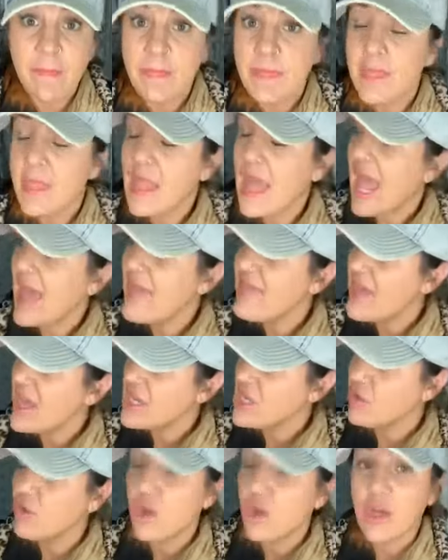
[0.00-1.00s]
And then you
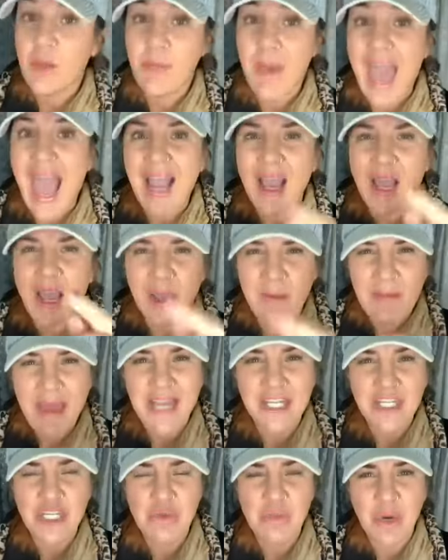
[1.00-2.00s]
look back.
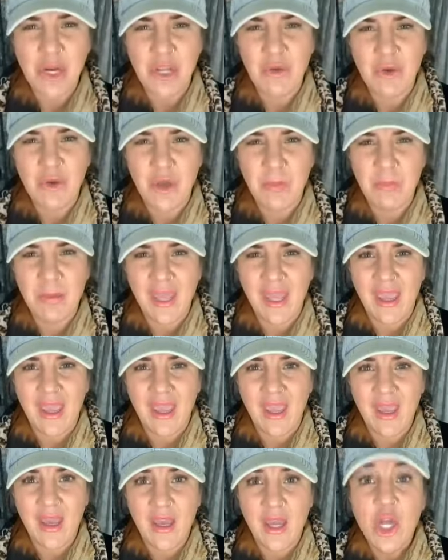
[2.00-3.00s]
Imagine where you could be.
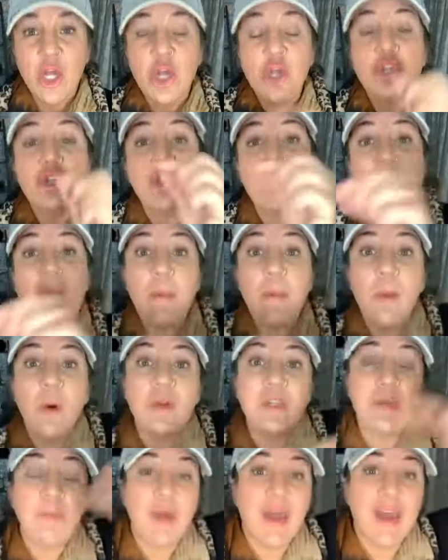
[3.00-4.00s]
So now
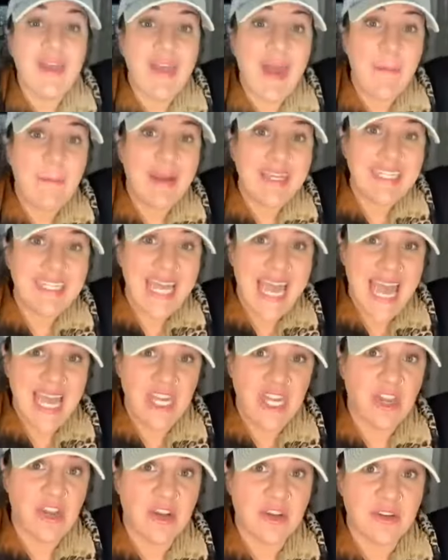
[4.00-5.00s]
multiply that by 10
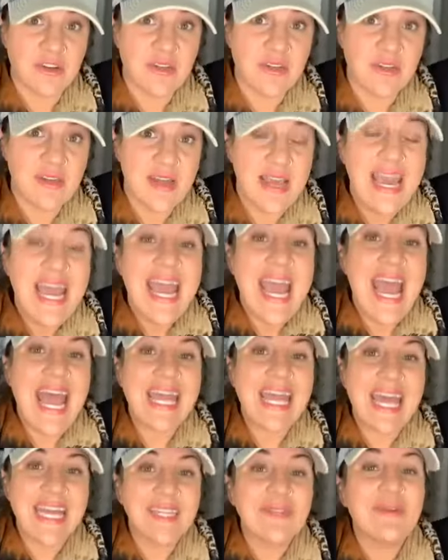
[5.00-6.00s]
years. And
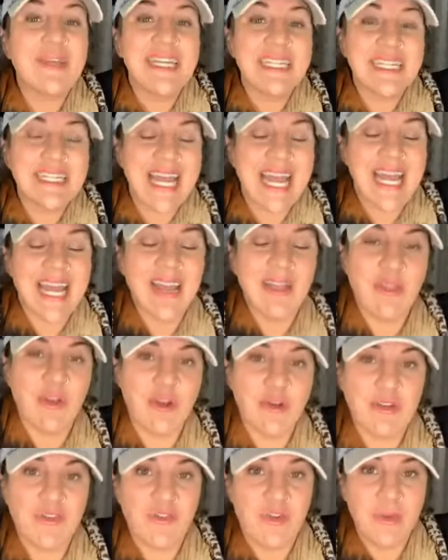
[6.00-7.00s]
that's what he said he learned
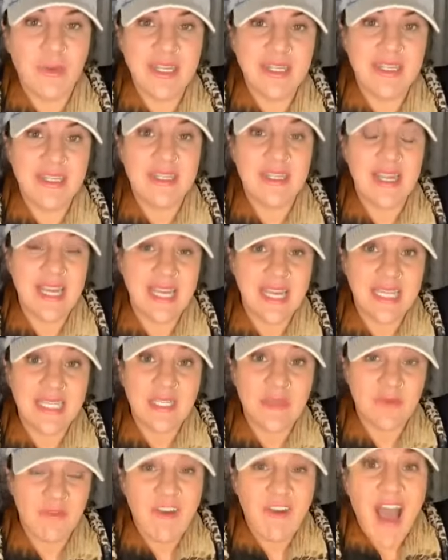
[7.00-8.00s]
from his, his
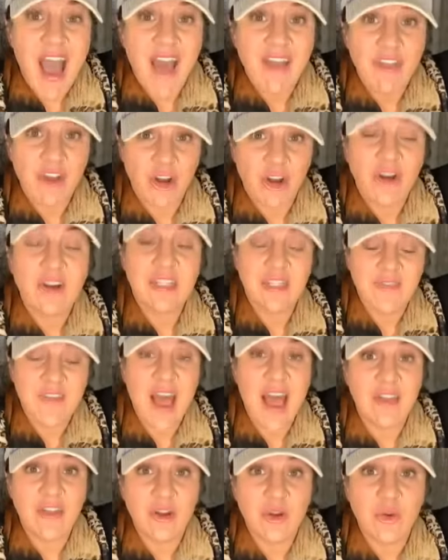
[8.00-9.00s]
father, his
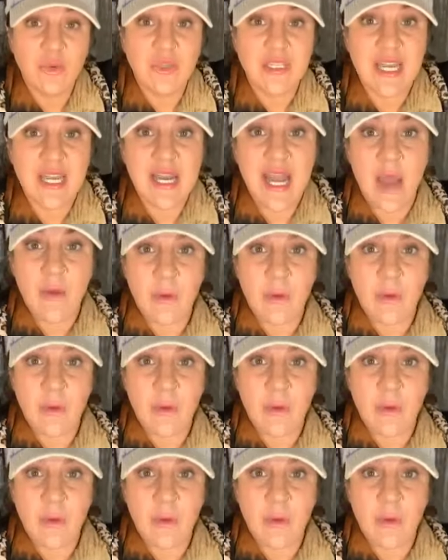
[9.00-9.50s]
father who was in network